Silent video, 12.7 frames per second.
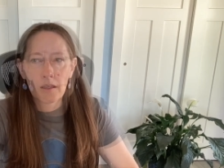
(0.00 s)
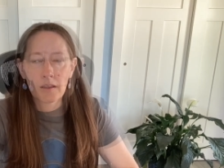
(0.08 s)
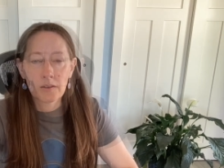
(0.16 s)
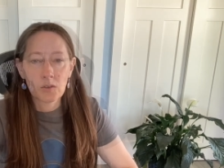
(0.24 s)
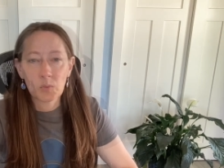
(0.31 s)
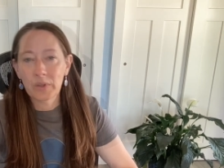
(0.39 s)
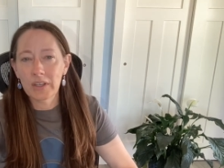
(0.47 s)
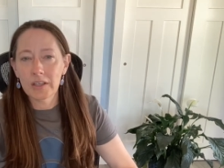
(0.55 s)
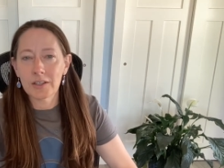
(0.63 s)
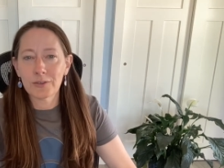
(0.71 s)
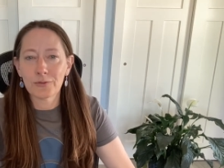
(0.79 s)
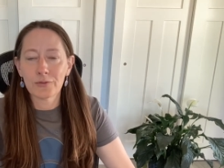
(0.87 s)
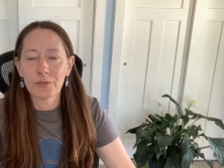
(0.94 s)
And
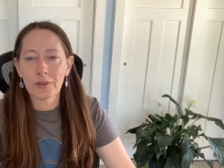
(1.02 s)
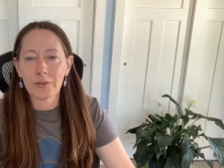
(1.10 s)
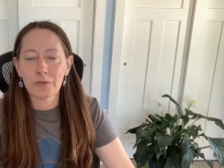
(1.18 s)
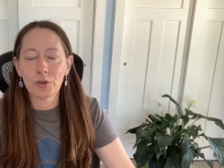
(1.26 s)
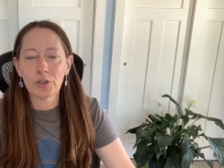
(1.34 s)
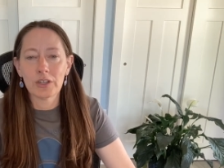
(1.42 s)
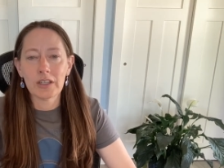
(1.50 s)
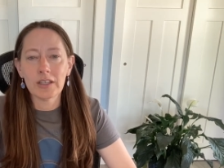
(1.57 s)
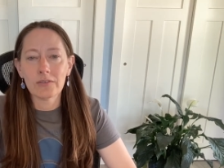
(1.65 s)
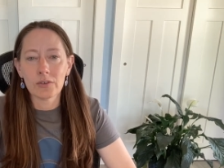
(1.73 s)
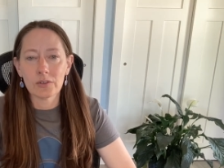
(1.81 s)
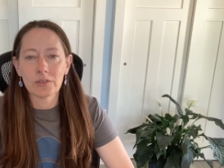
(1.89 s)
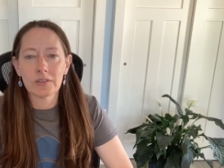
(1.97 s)
speaking of good and
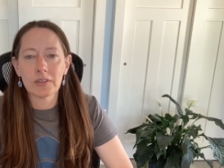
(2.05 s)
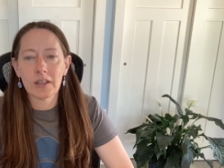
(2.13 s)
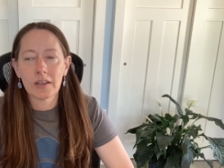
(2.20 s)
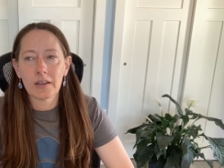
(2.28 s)
evil,